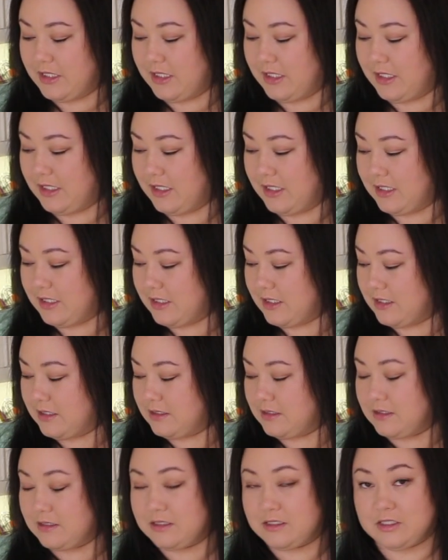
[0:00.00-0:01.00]

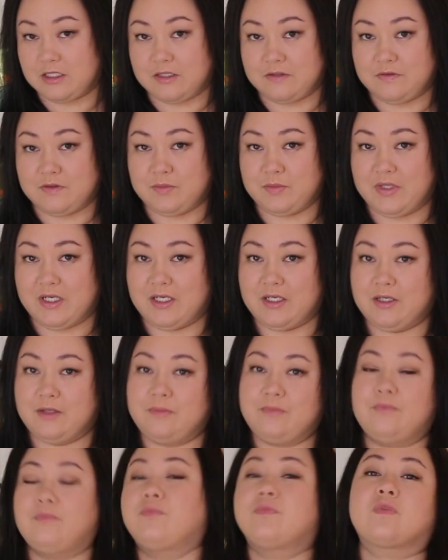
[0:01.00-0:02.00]
and softened butter.
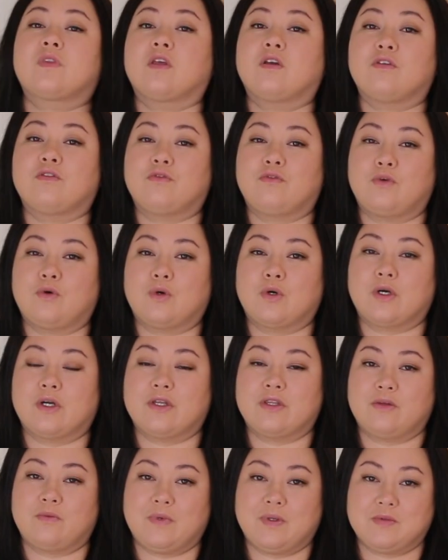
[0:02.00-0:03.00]
For
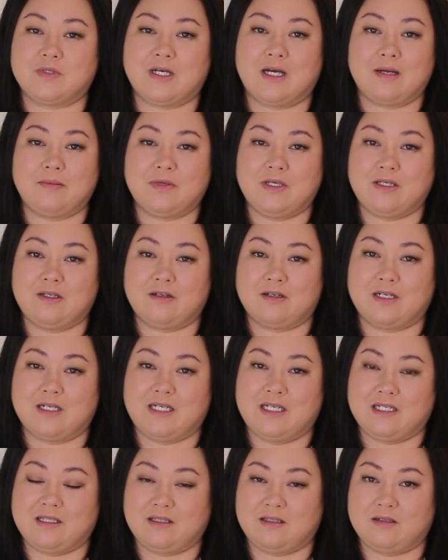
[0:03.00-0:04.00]
the whipped topping, you're going
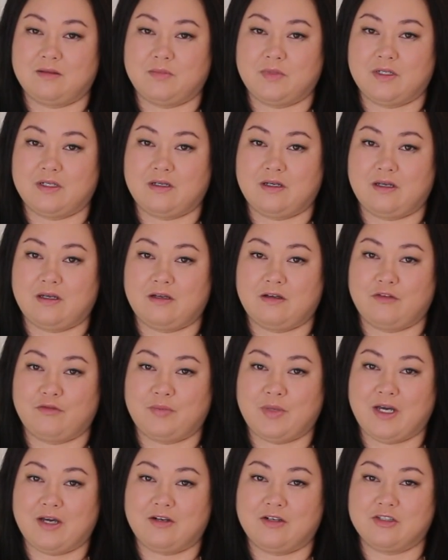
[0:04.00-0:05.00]
to need a little bit of
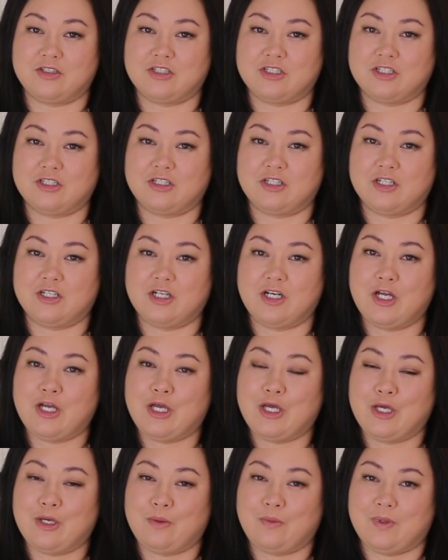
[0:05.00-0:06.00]
powdered sugar,
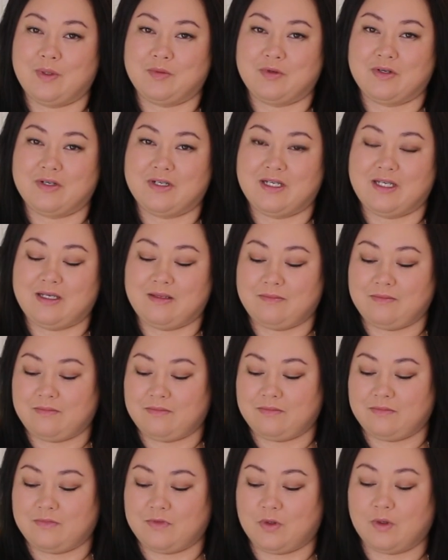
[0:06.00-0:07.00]
whipped cream,
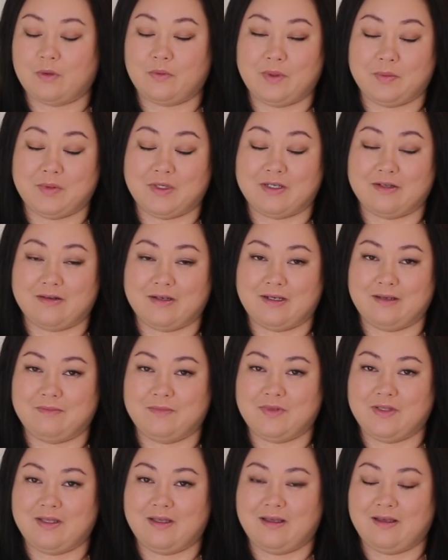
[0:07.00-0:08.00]
or whipping cream.
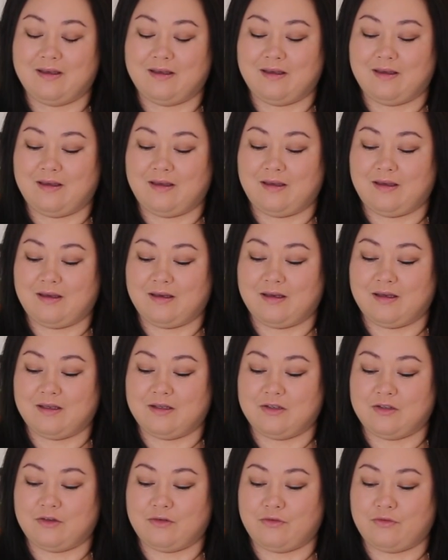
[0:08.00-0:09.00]

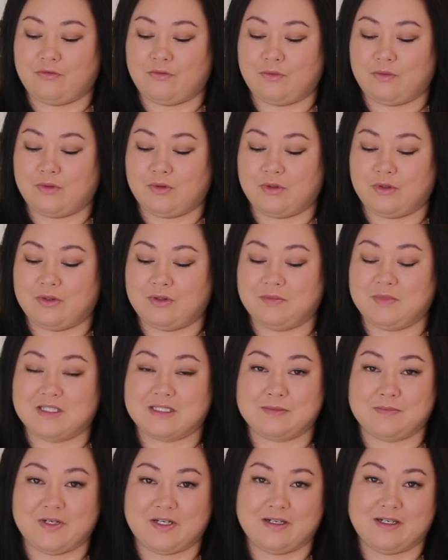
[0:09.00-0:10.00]
And for the
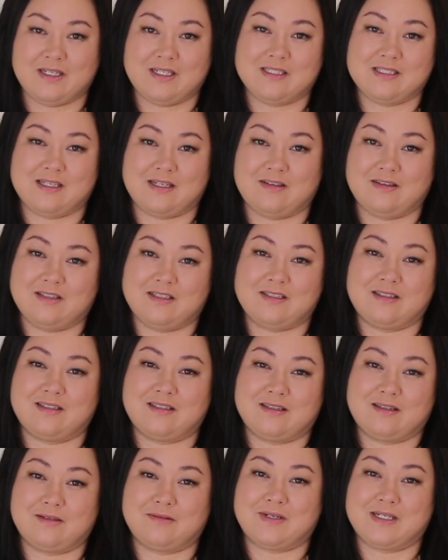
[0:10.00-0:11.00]
mixed berries, I'll
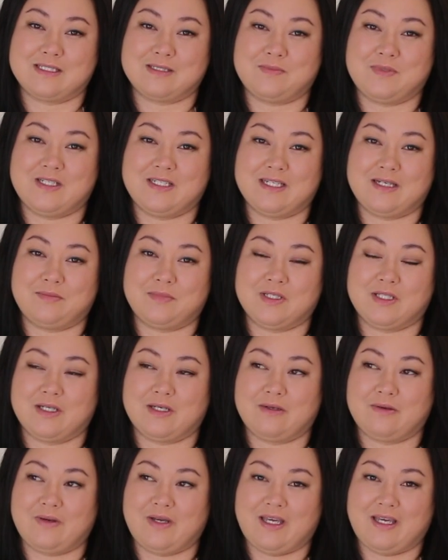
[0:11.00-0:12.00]
link the recipe down
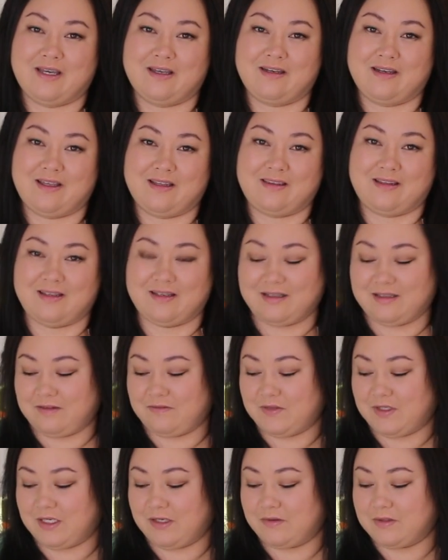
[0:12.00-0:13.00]
below and at the end of the
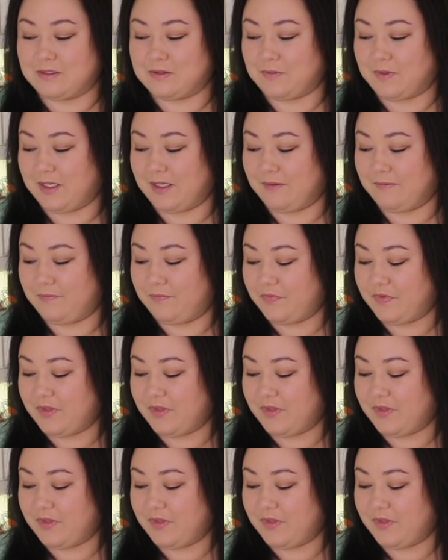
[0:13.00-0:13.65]
video as well.